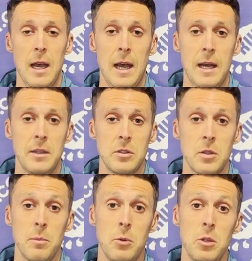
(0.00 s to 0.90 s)
And
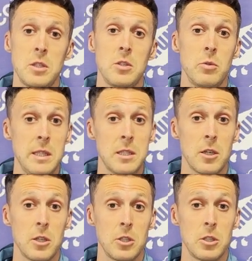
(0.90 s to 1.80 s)
Brooks's
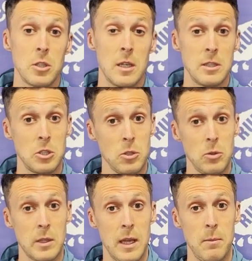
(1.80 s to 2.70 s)
research has
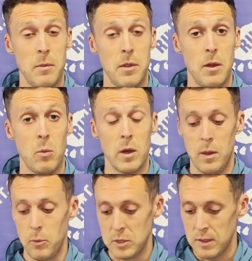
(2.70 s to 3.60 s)
showed them that one of the
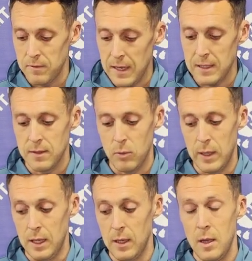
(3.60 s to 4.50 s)
most effective
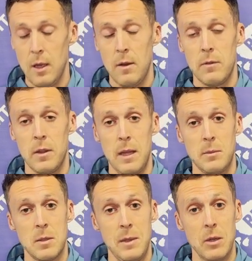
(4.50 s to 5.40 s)
way for them
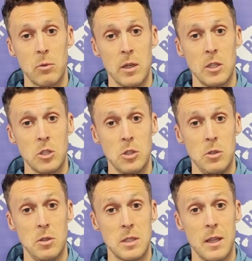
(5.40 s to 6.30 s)
to make running
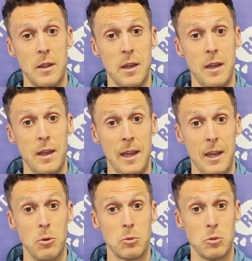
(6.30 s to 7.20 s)
shoes that
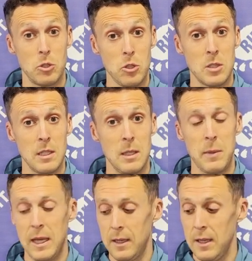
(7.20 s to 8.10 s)
helps reduce knee
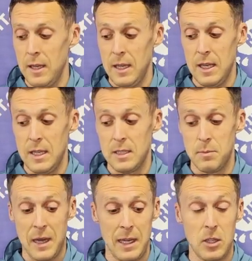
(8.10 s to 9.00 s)
pain is
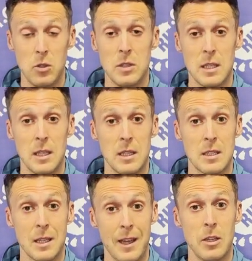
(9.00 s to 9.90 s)
by using this
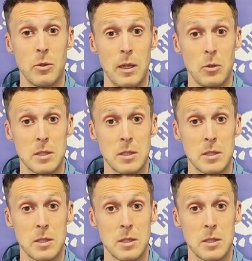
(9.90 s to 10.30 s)
guide rail